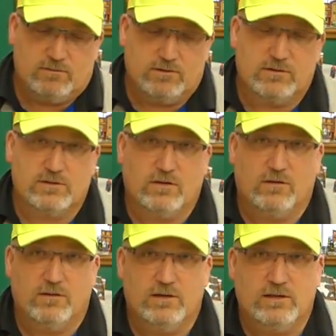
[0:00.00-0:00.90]
There's
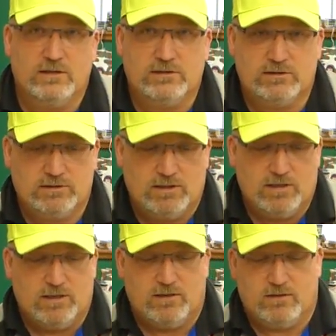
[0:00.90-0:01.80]
all this,
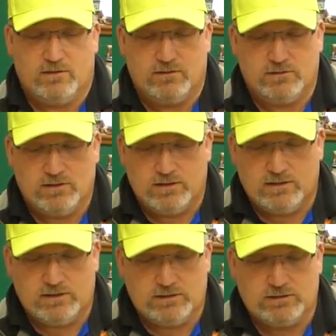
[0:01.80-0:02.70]
there's
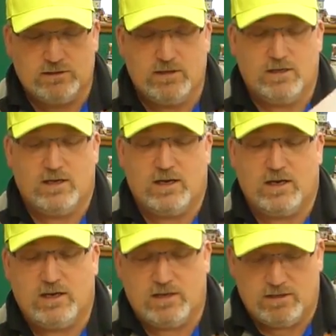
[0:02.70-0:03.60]
this,
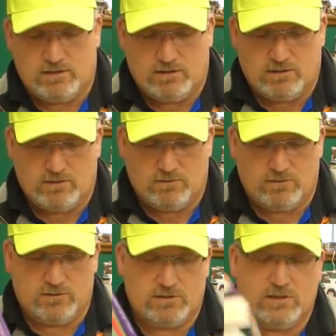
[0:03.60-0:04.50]
and you know,
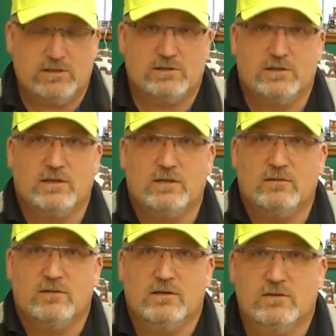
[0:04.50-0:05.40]
there's easily
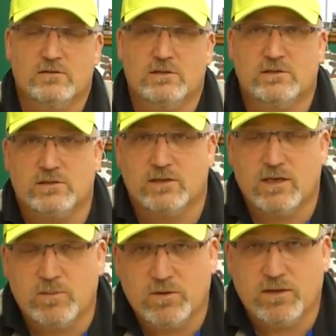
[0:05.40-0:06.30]
a
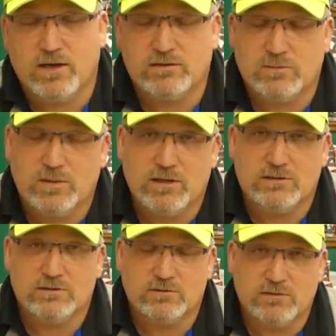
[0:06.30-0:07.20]
couple thousand
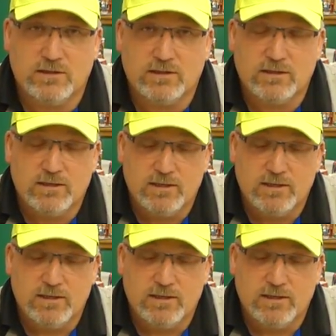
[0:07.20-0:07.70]
pages of reading.